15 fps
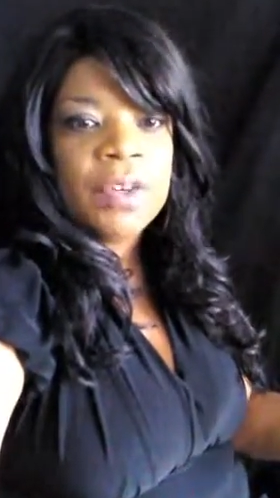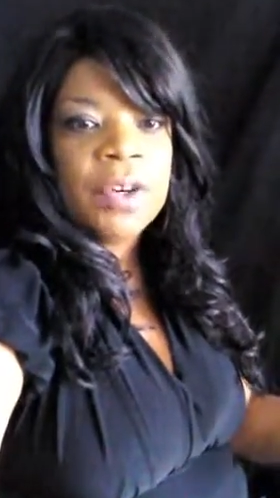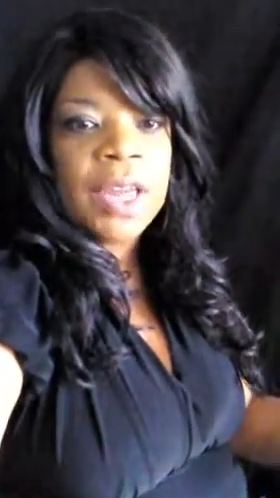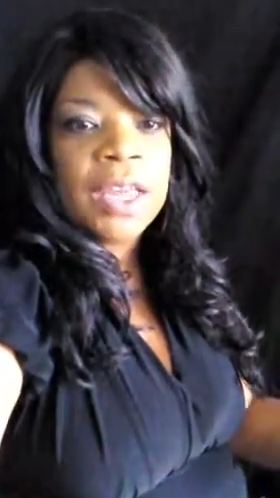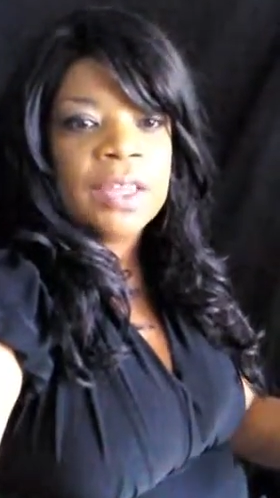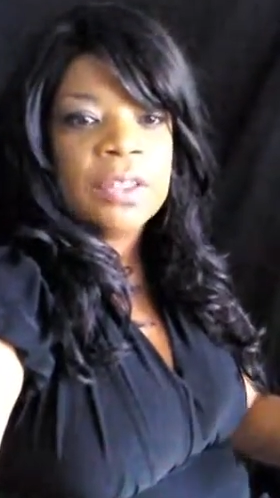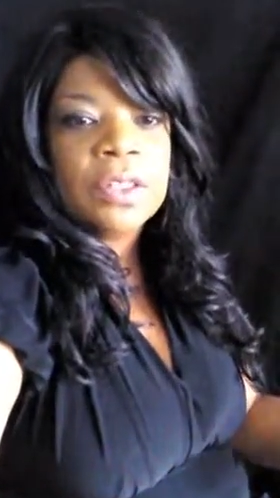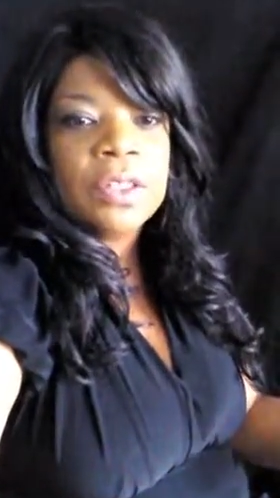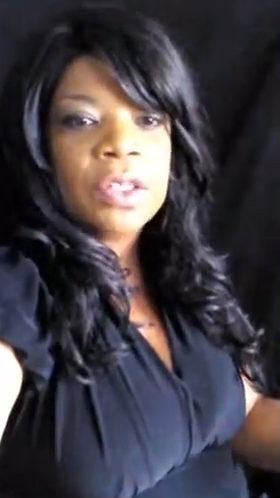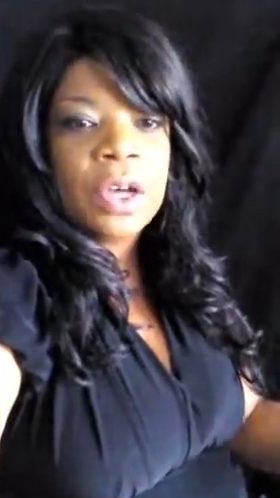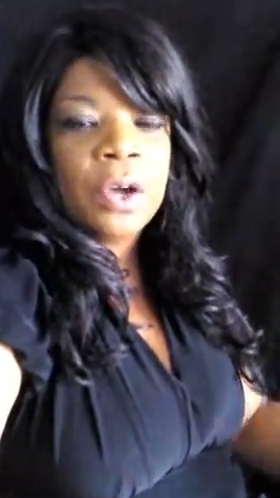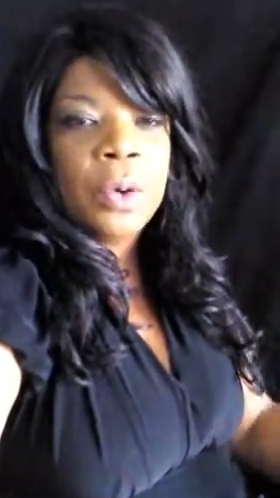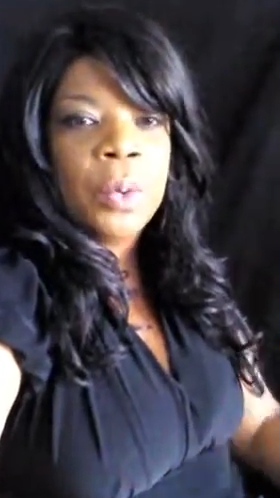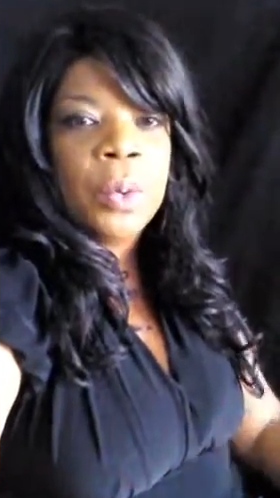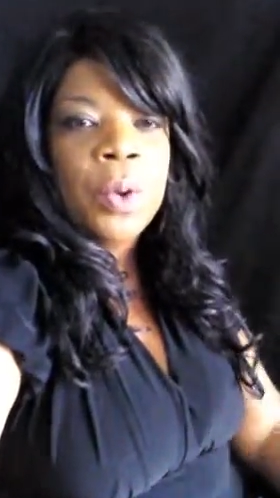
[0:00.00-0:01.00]
Okay,
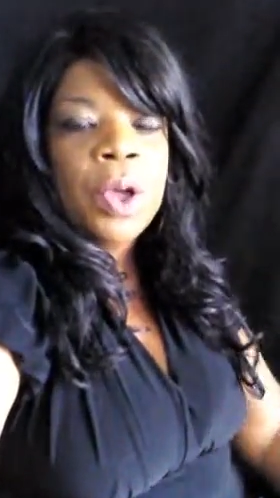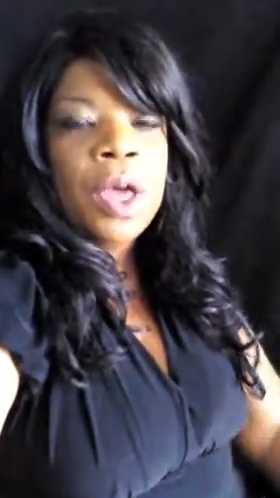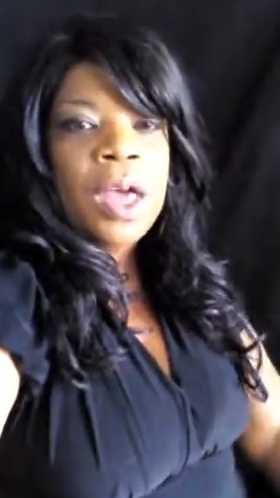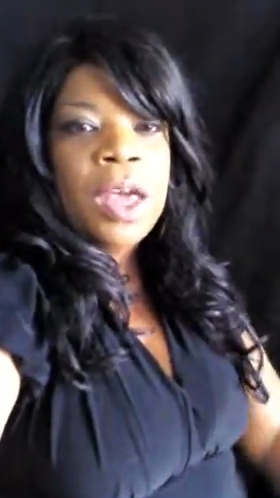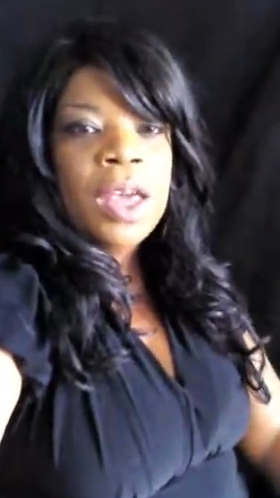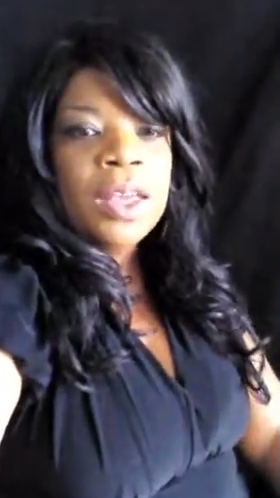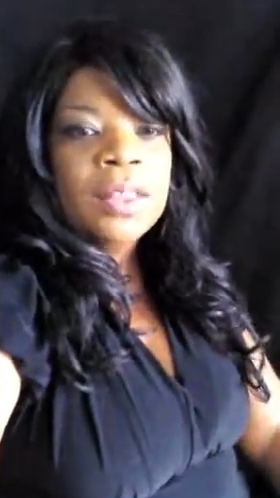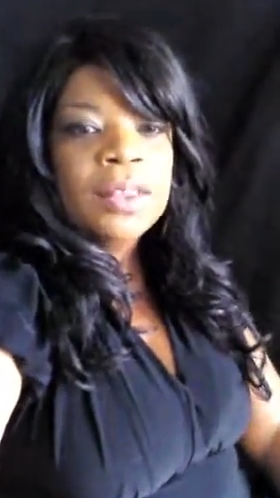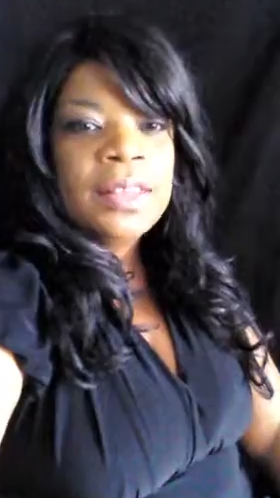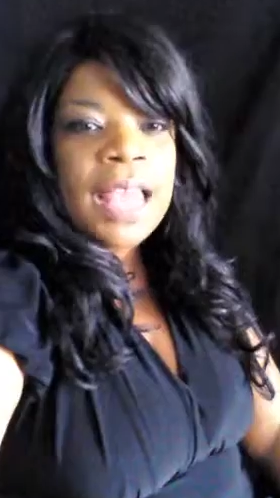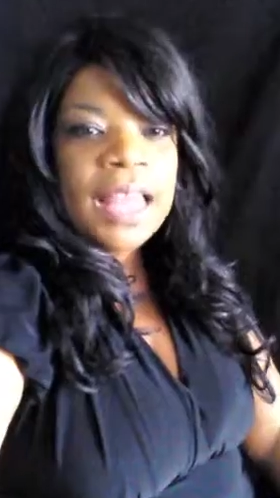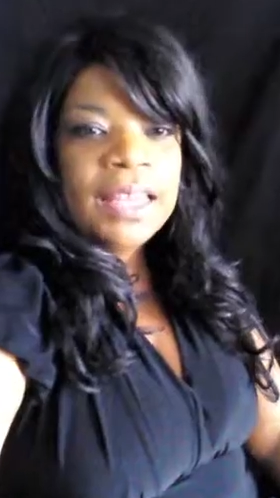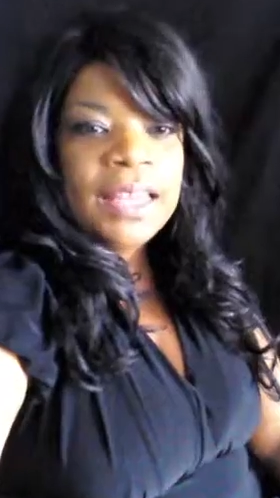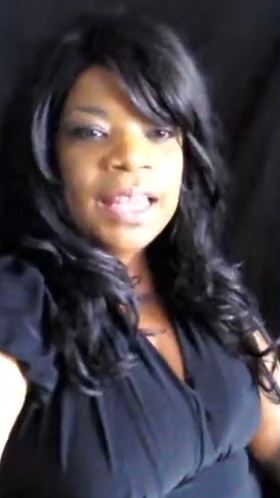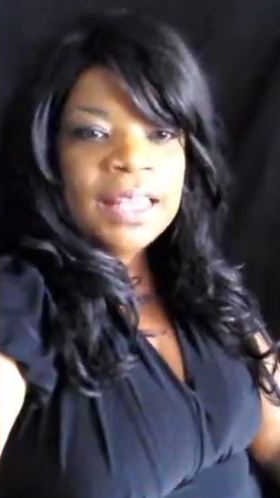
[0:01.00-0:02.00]
so
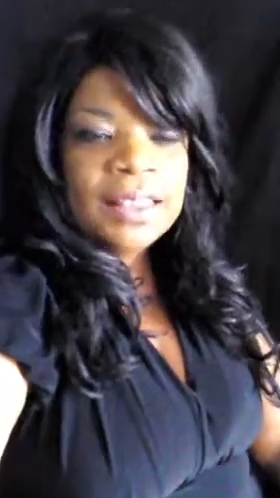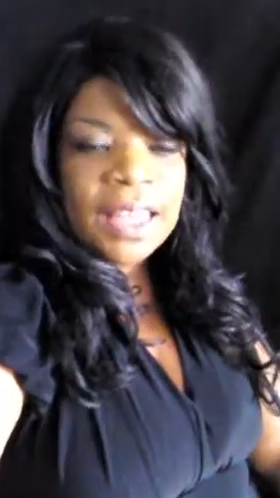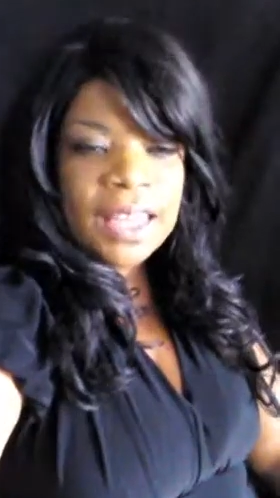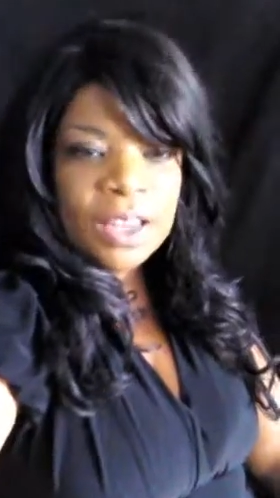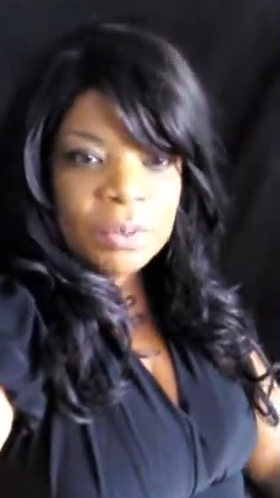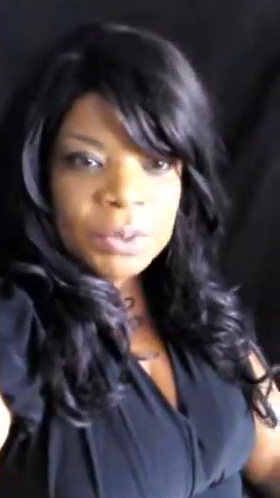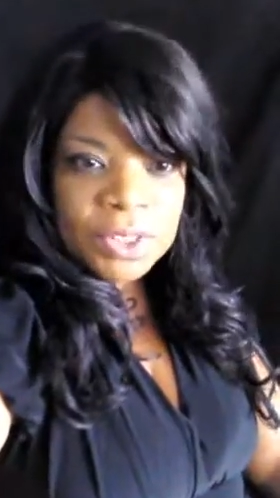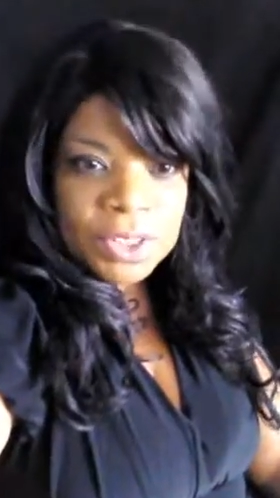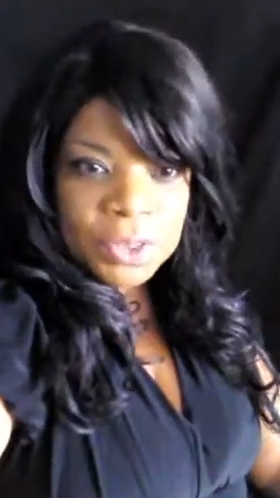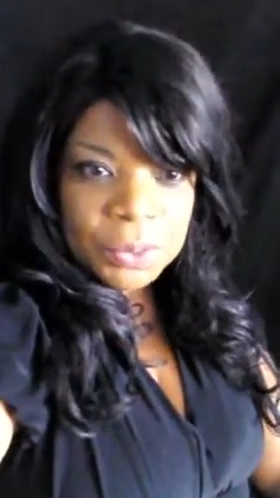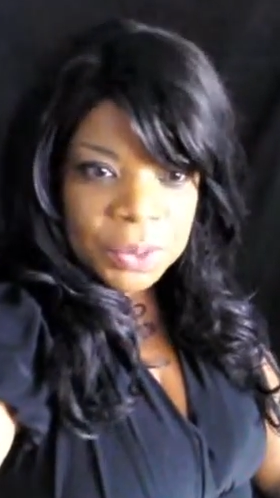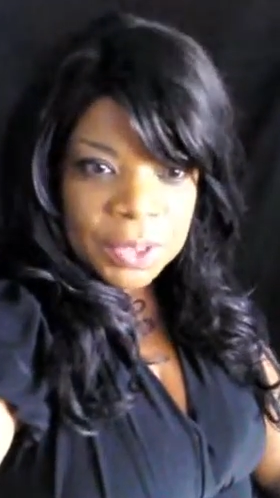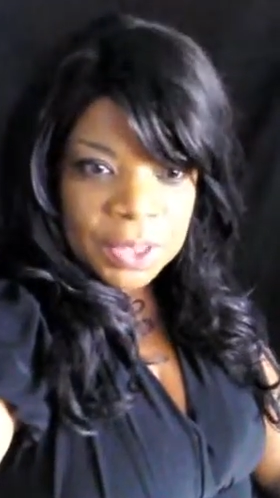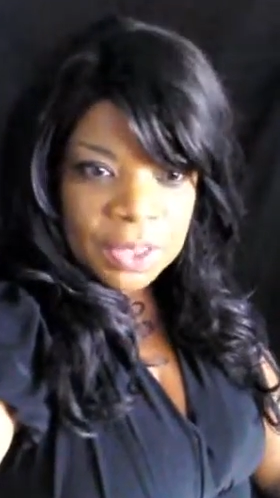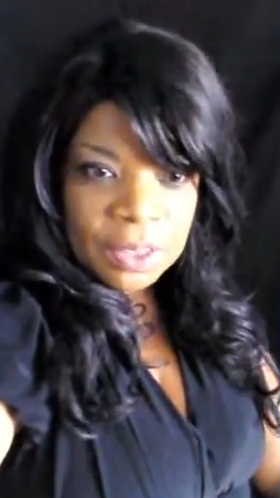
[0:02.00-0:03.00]
that knee thing was
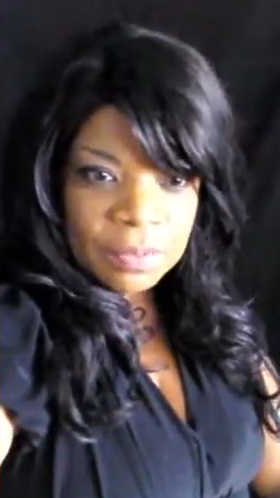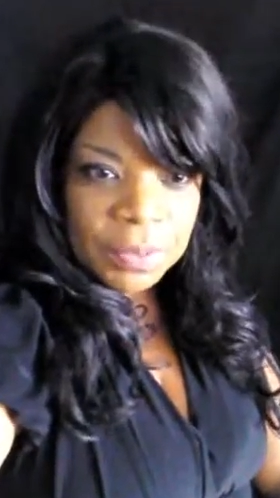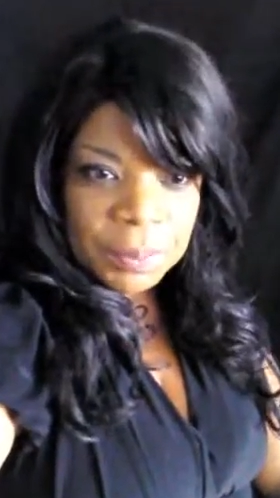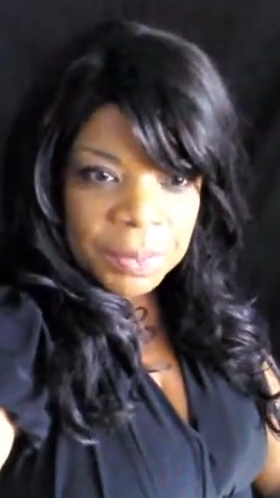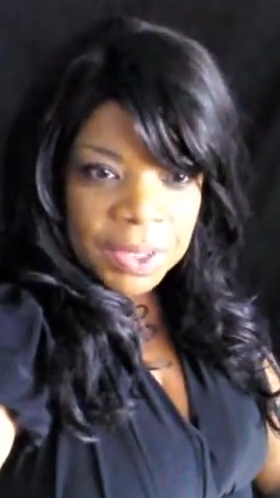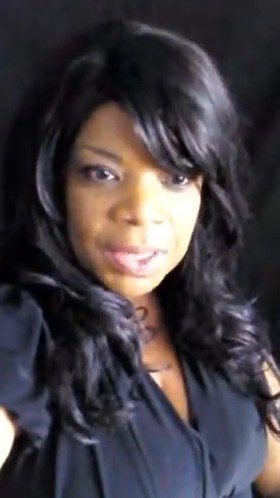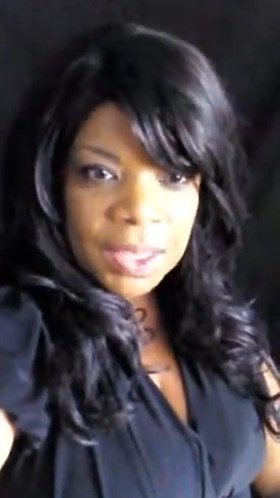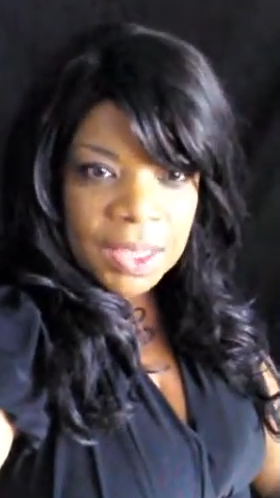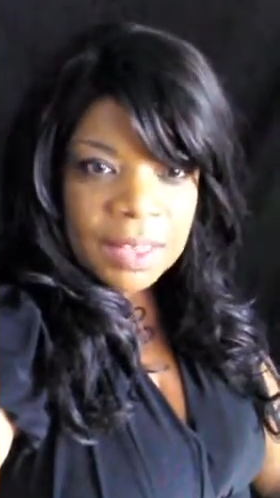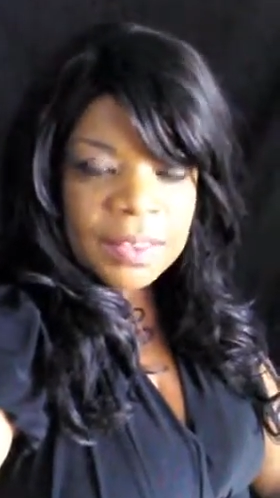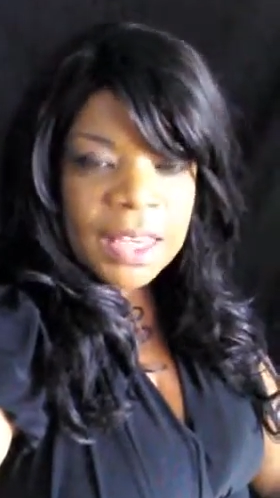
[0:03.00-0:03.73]
doing it for me.